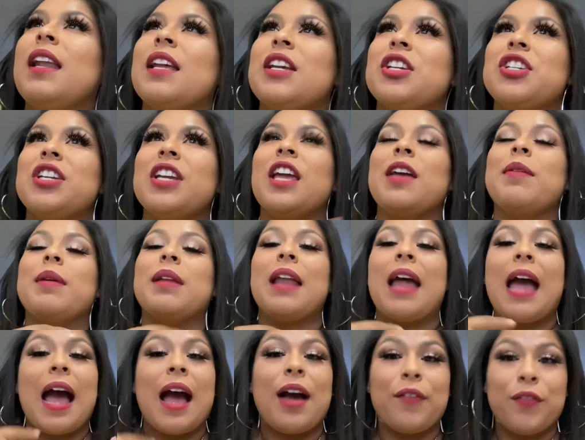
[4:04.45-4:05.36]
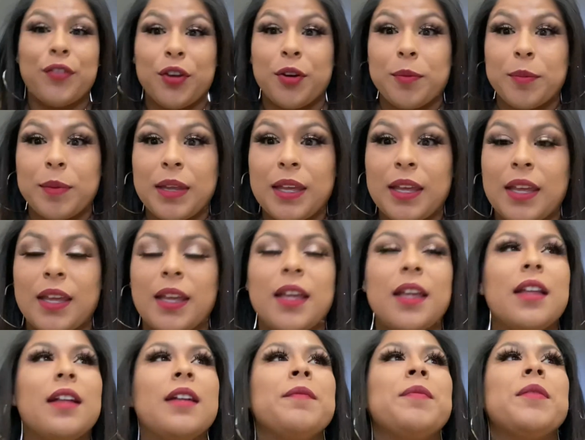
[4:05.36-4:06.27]
Like, she came in after me.
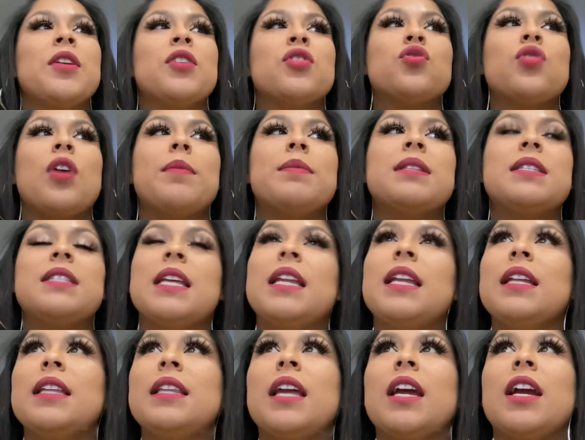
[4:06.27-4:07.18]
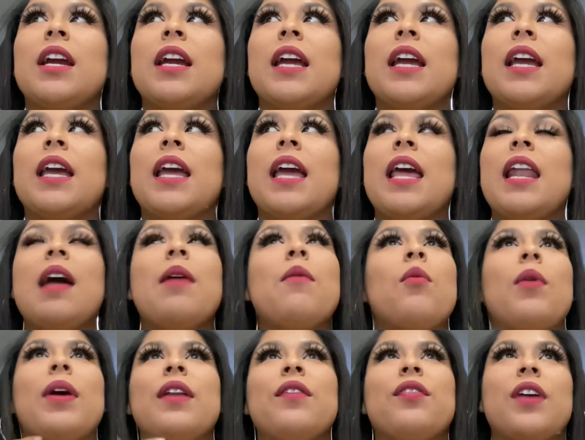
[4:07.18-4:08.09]
So I'm sitting there and I'm
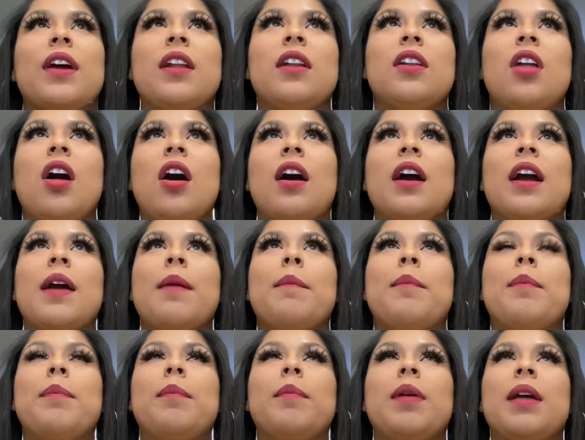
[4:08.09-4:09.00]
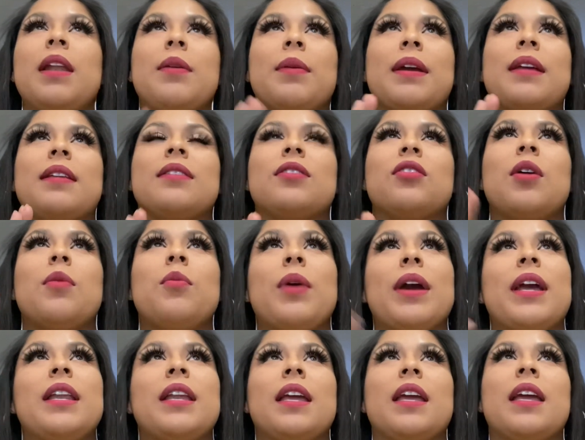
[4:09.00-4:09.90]
waiting for how long. Anyway, so I'm
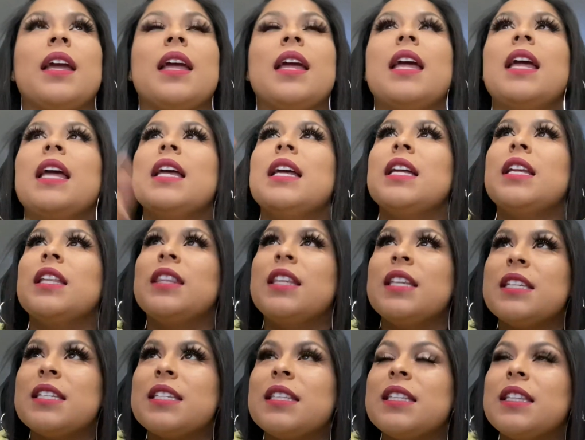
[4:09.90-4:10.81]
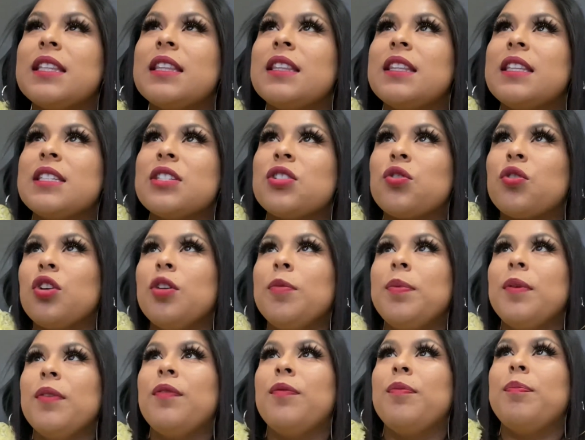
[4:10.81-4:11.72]
waiting. This group
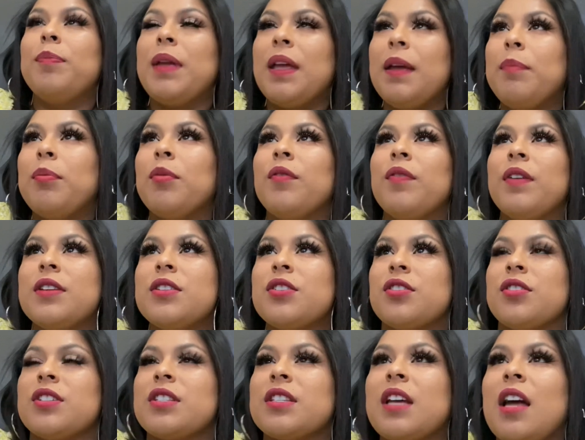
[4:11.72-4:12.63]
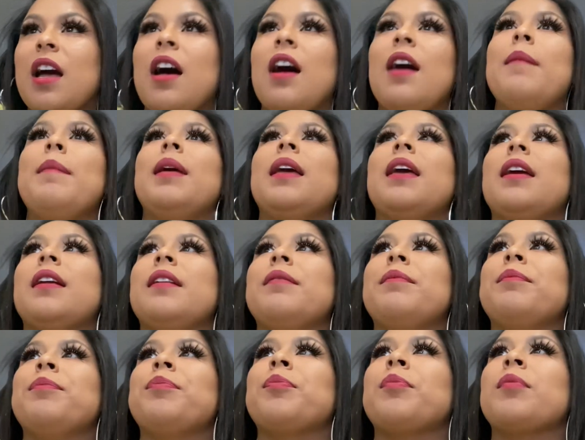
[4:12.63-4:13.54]
of people, visitors, come
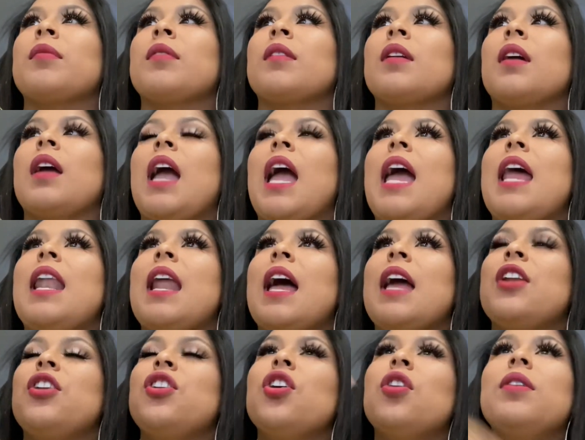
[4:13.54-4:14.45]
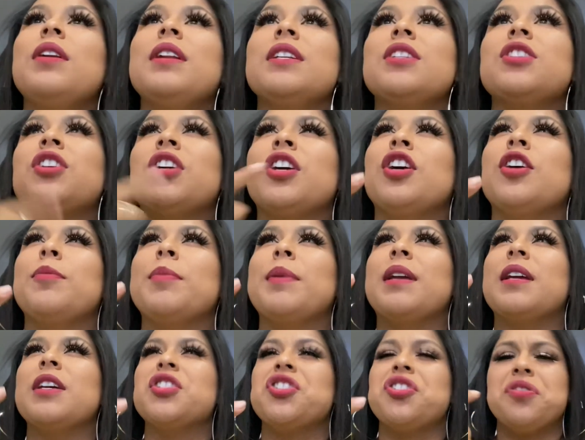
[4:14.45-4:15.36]
in, and I noticed her
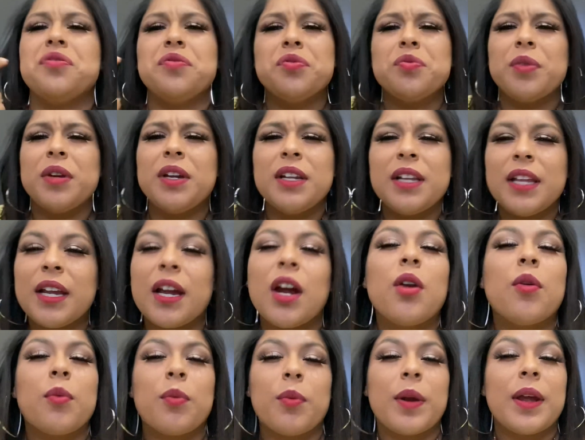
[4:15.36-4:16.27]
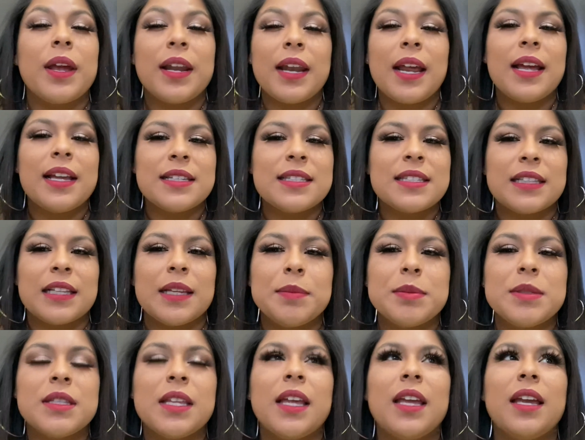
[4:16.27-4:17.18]
because she was wearing like a red ass
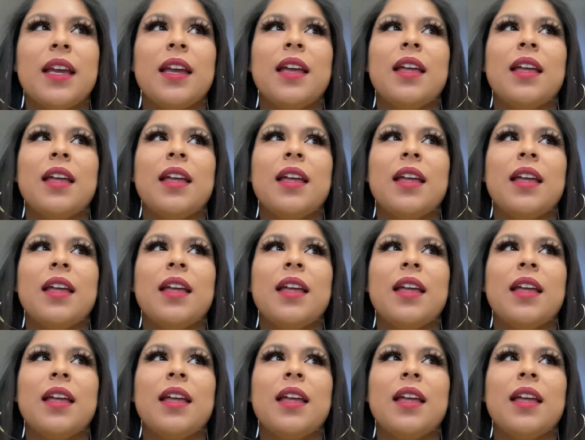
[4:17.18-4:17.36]
lipstick.